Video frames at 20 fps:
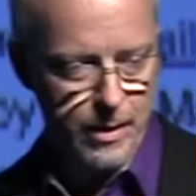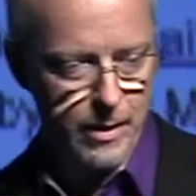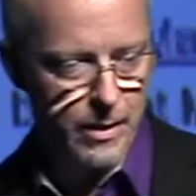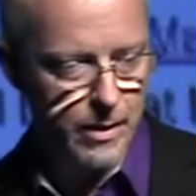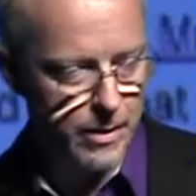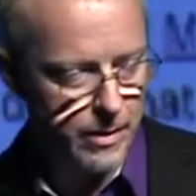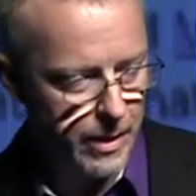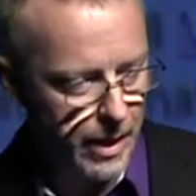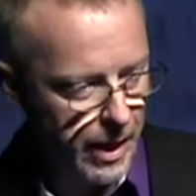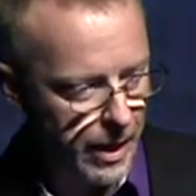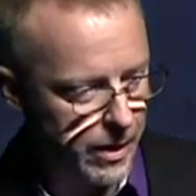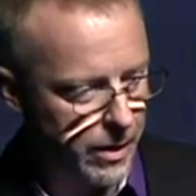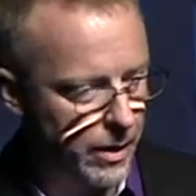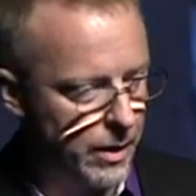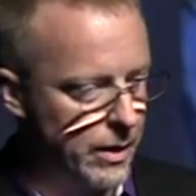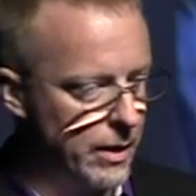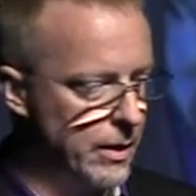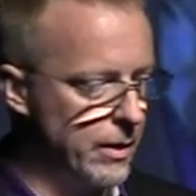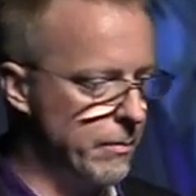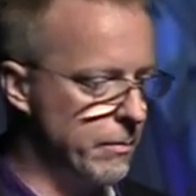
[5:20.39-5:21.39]

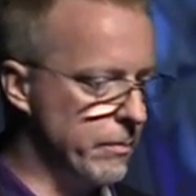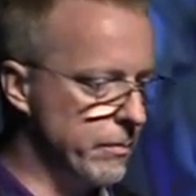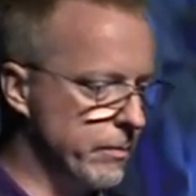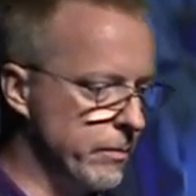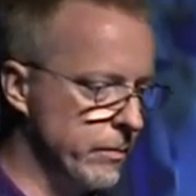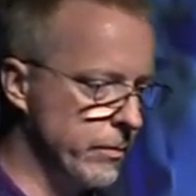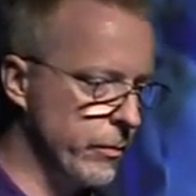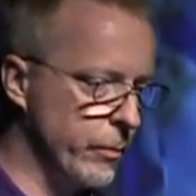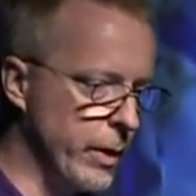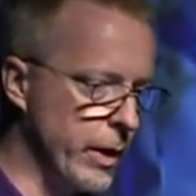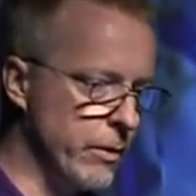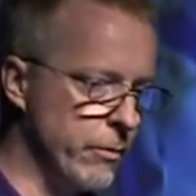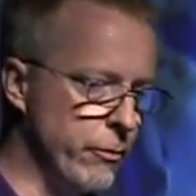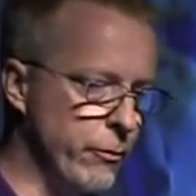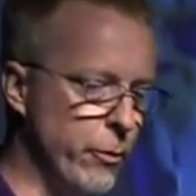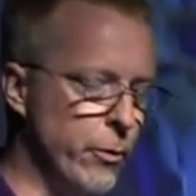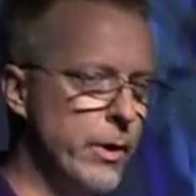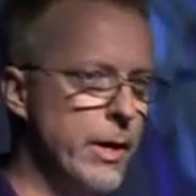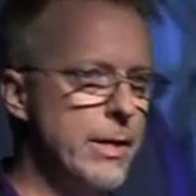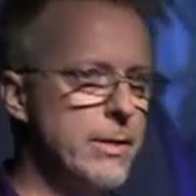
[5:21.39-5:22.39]
that when
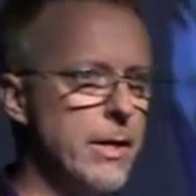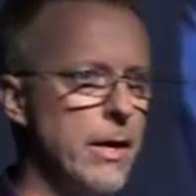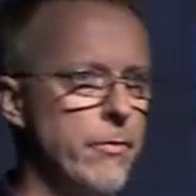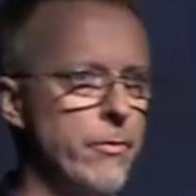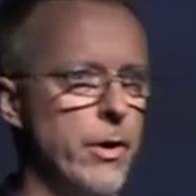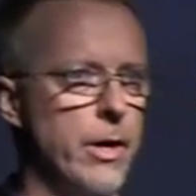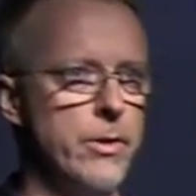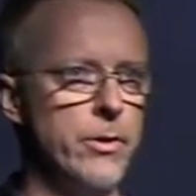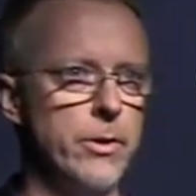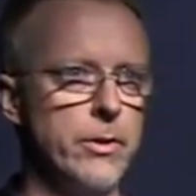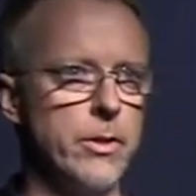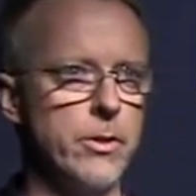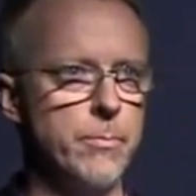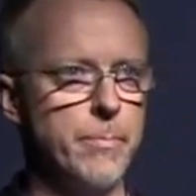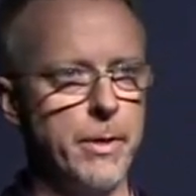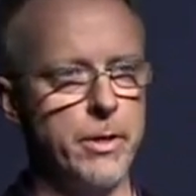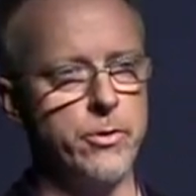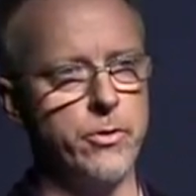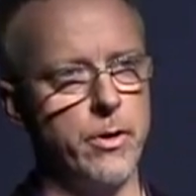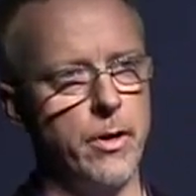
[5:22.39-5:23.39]
4 days after I took this
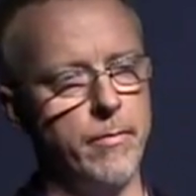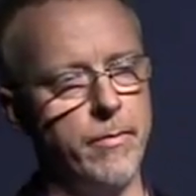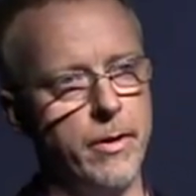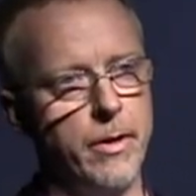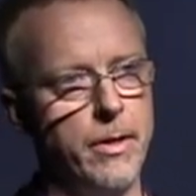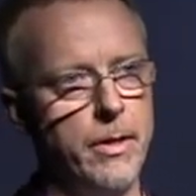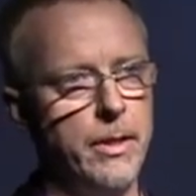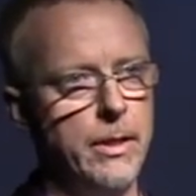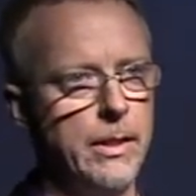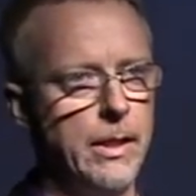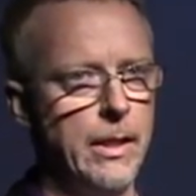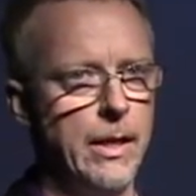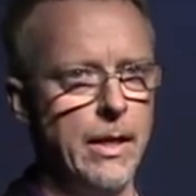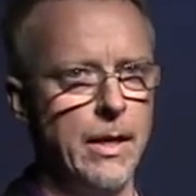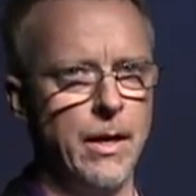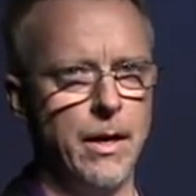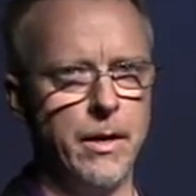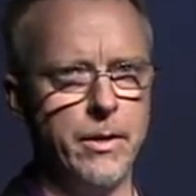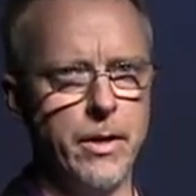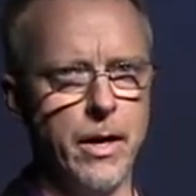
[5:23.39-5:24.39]
picture of her,
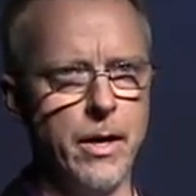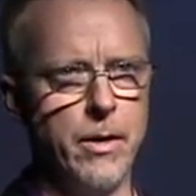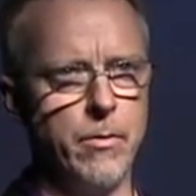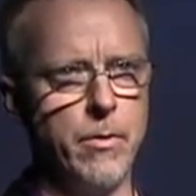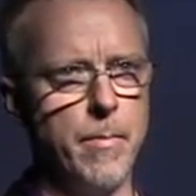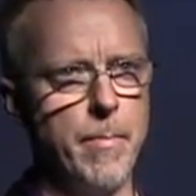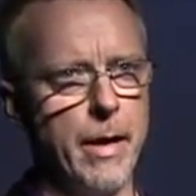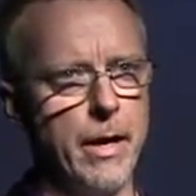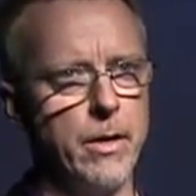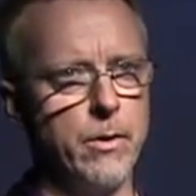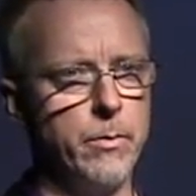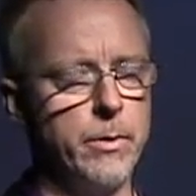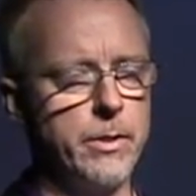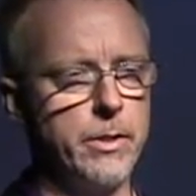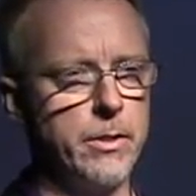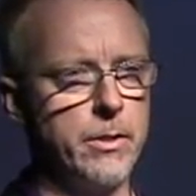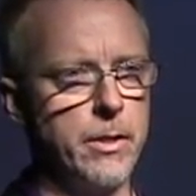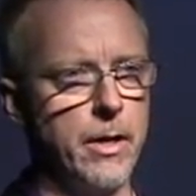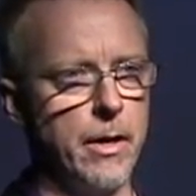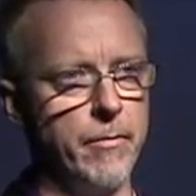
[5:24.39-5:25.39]
our daughter Rebecca was
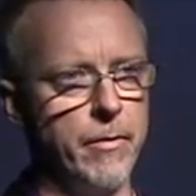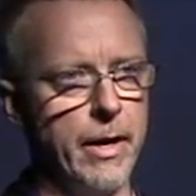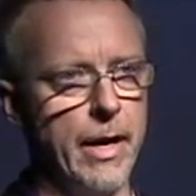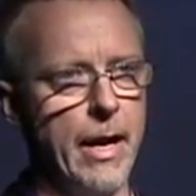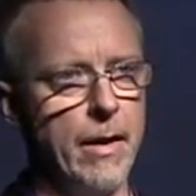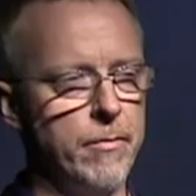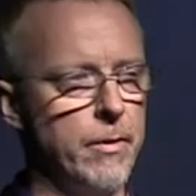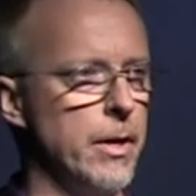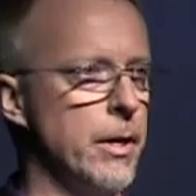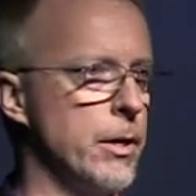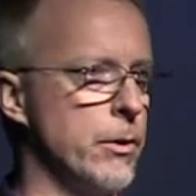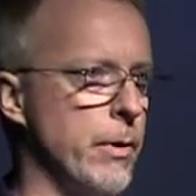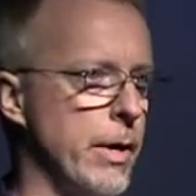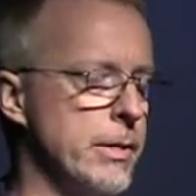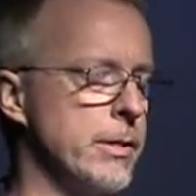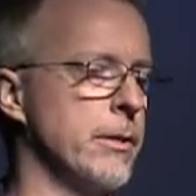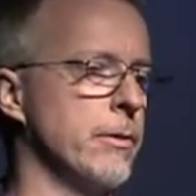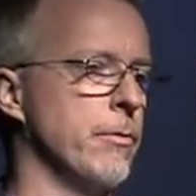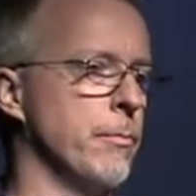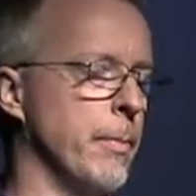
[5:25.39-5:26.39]
discovered to have
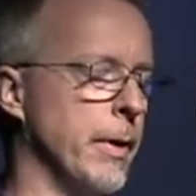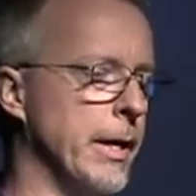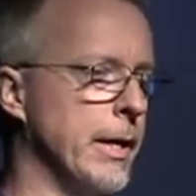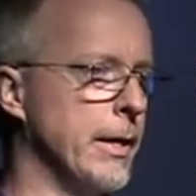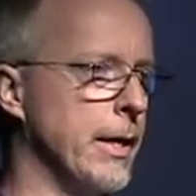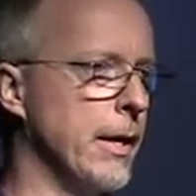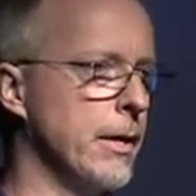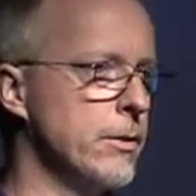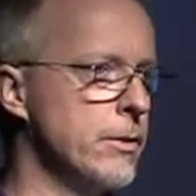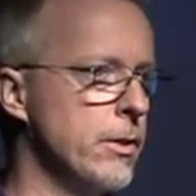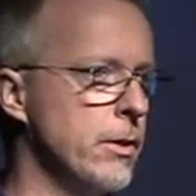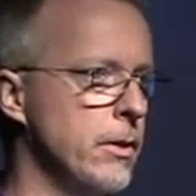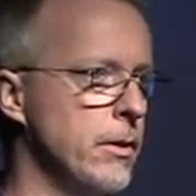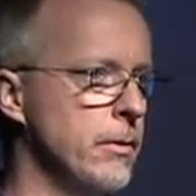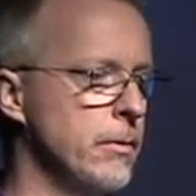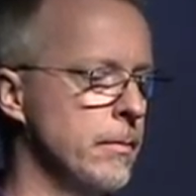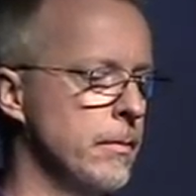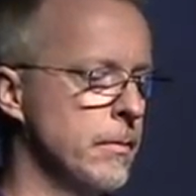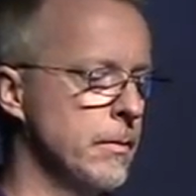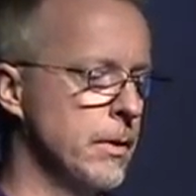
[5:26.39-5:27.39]
aggressive brain
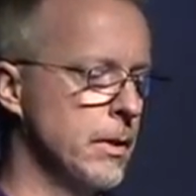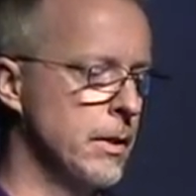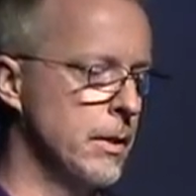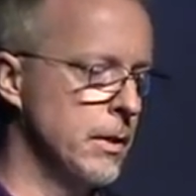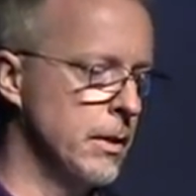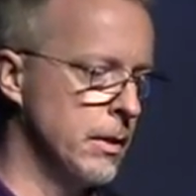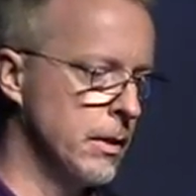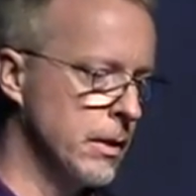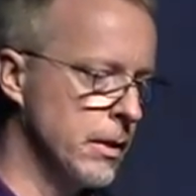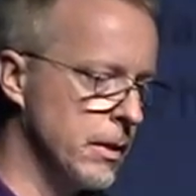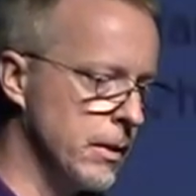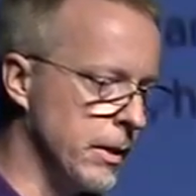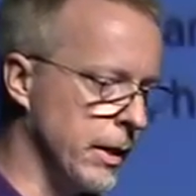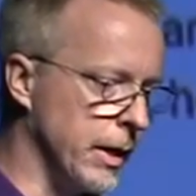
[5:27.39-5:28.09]
cancer, that